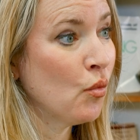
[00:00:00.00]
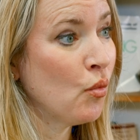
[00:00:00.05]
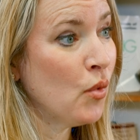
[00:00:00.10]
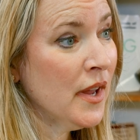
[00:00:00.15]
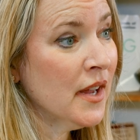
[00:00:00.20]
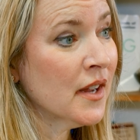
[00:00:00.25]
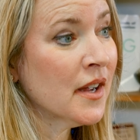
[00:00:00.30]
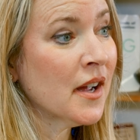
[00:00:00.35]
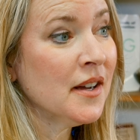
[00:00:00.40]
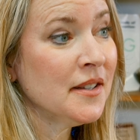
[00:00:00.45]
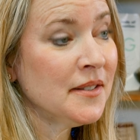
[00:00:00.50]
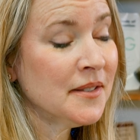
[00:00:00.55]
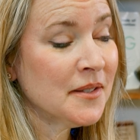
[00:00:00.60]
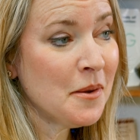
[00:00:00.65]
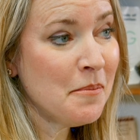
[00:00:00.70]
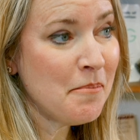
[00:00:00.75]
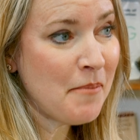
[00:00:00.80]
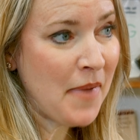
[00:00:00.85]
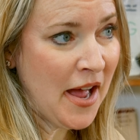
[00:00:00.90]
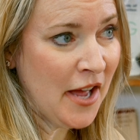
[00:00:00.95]
We
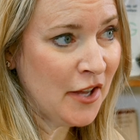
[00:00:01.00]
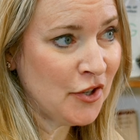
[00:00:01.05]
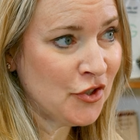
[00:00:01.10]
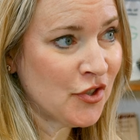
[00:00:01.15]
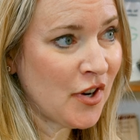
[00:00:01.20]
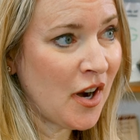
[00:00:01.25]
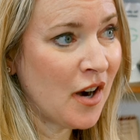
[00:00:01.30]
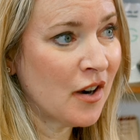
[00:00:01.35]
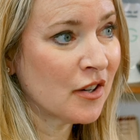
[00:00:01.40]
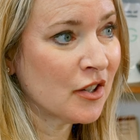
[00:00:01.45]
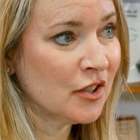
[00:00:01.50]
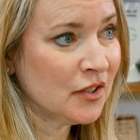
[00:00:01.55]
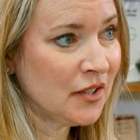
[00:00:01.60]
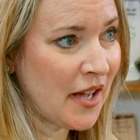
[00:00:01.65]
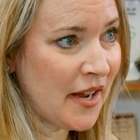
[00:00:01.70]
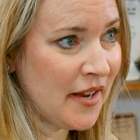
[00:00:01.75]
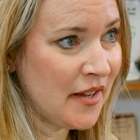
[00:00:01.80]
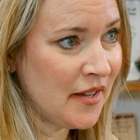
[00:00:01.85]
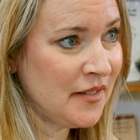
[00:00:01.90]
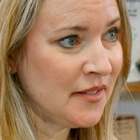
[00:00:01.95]
custom match our
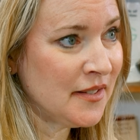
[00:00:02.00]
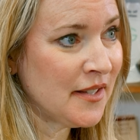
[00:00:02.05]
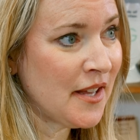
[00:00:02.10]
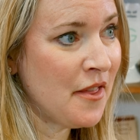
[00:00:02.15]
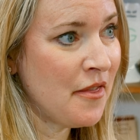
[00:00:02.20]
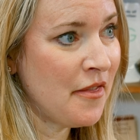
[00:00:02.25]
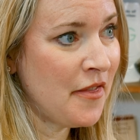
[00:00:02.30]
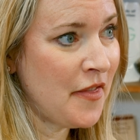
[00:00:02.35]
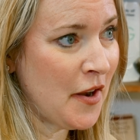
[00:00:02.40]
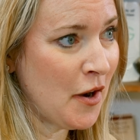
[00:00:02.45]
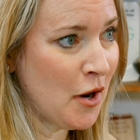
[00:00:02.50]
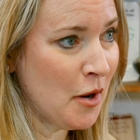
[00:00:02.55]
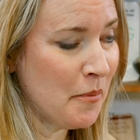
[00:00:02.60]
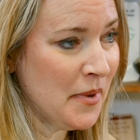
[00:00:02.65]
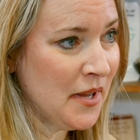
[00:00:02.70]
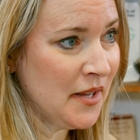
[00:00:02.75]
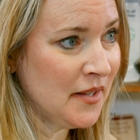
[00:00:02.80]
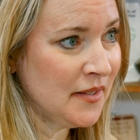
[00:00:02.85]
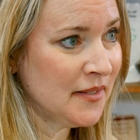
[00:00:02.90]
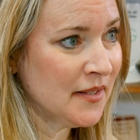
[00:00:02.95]
clients and
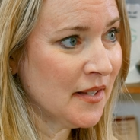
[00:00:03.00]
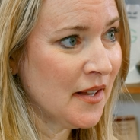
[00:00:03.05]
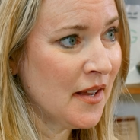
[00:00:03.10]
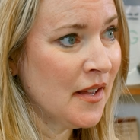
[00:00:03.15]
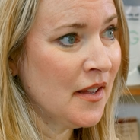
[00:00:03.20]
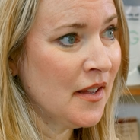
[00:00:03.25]
therapists